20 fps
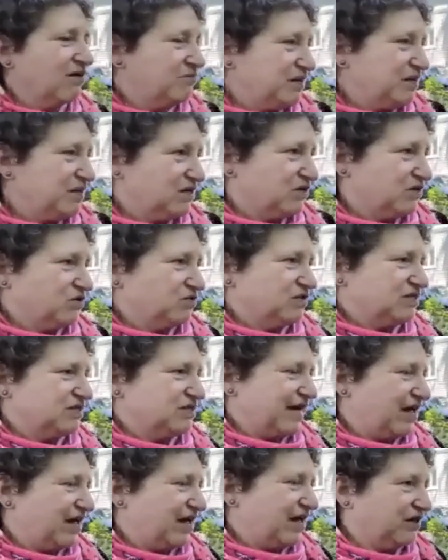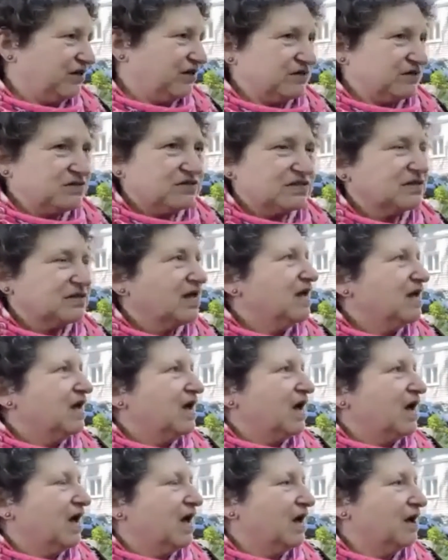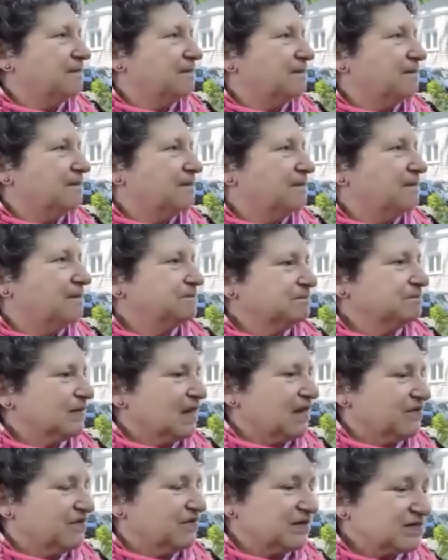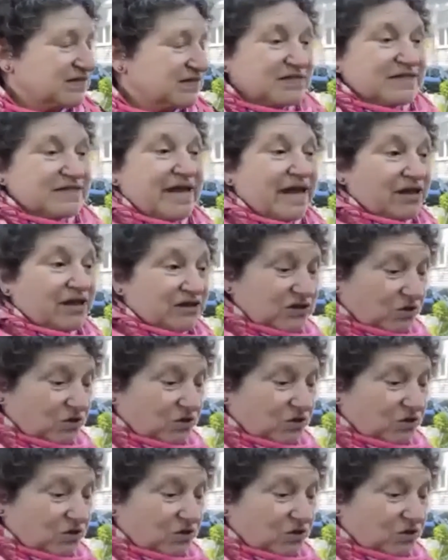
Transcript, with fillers: being under azaleas. Um, this azalea